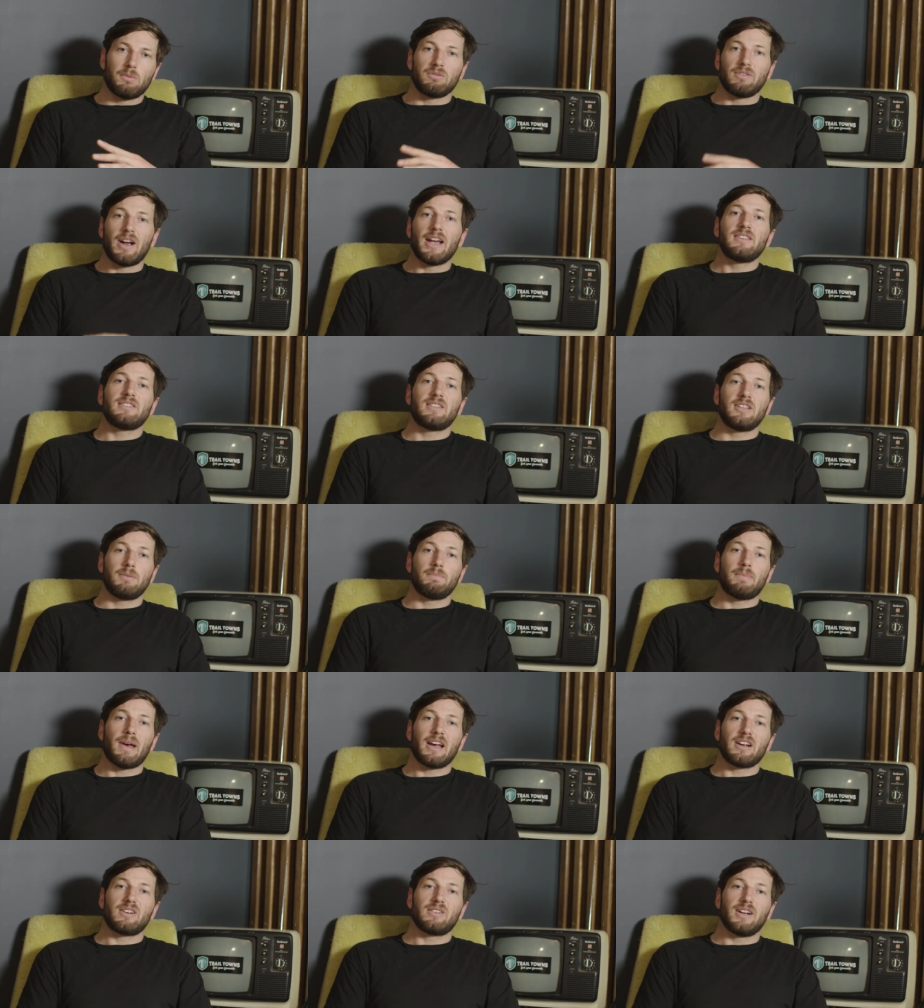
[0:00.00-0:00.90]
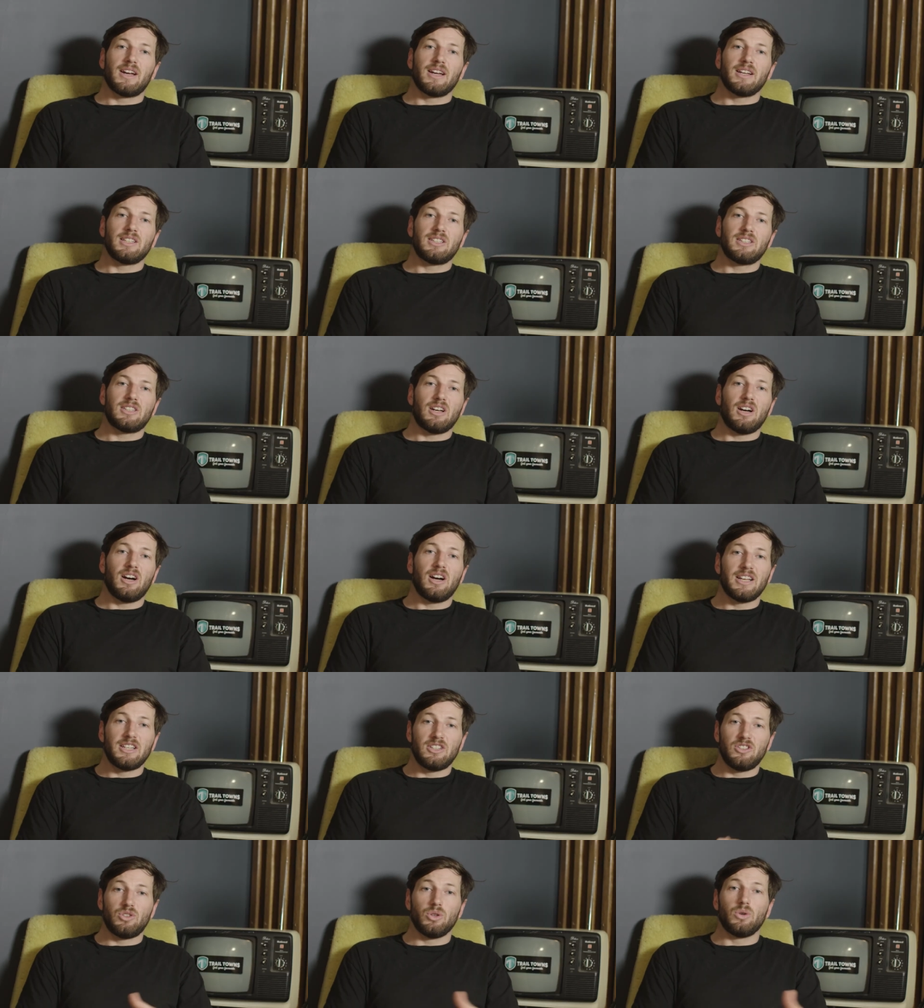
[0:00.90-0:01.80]
a racing background, I
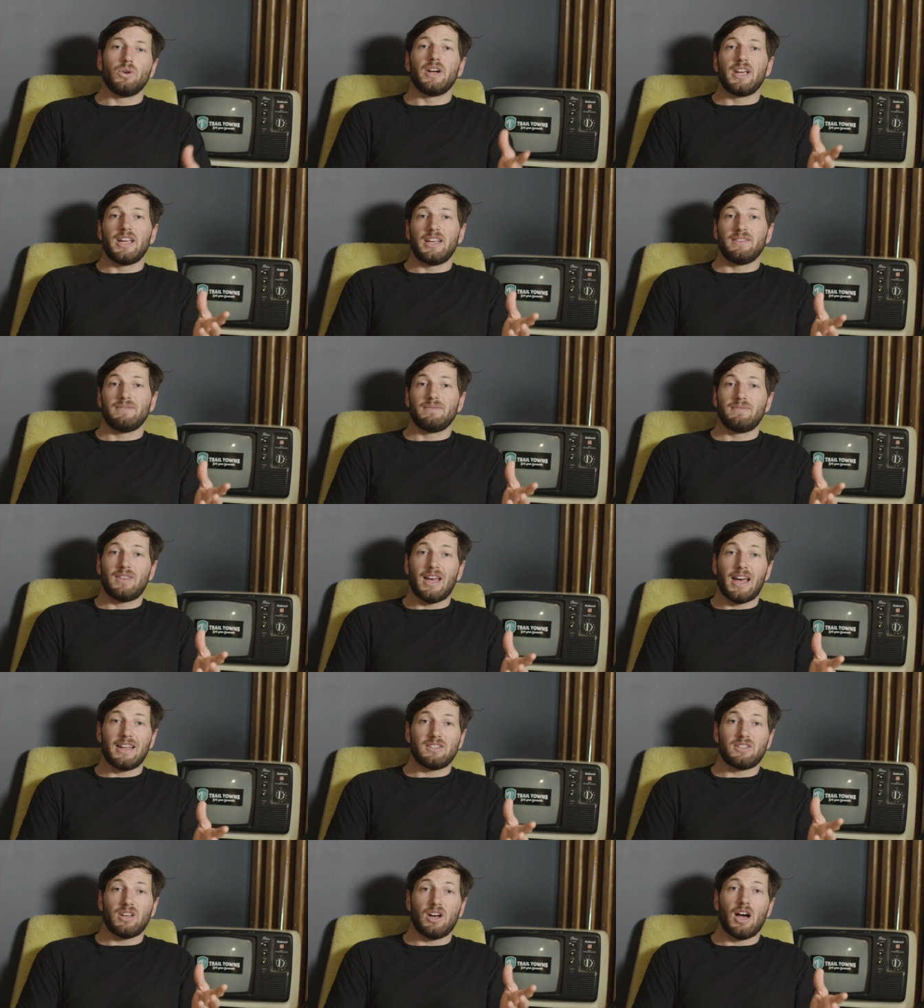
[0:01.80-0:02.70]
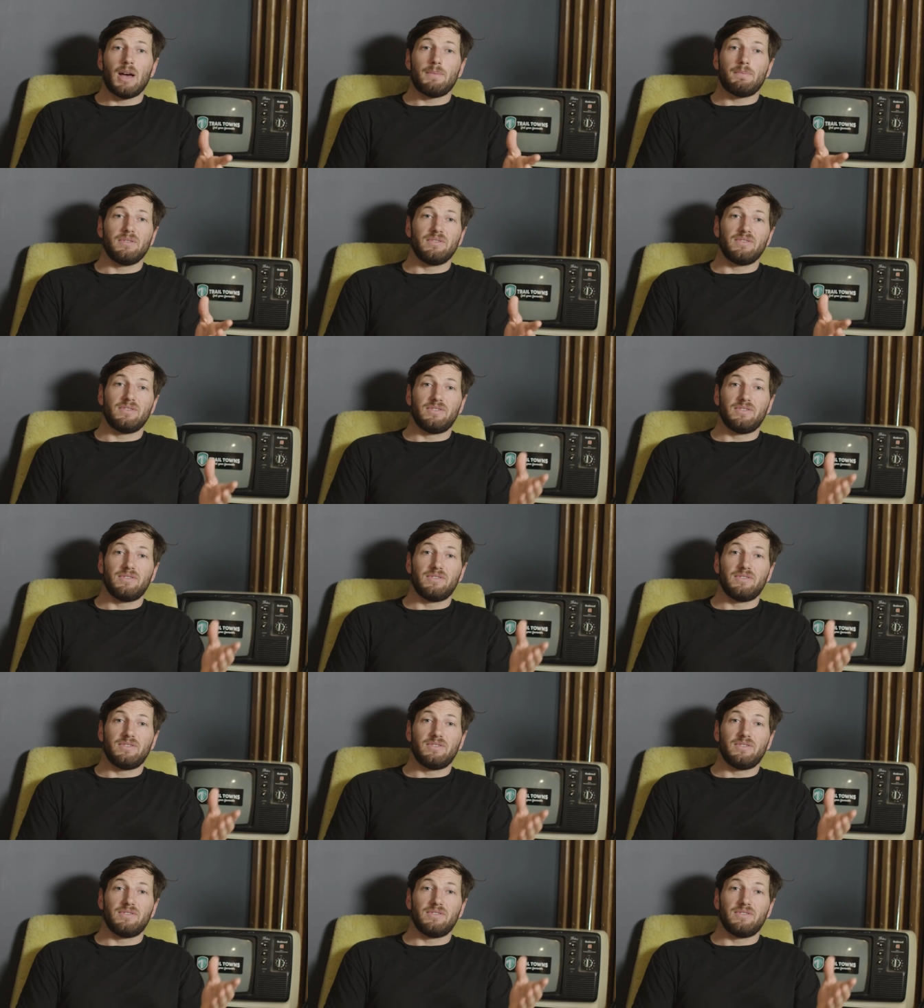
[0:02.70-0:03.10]
enjoy that type of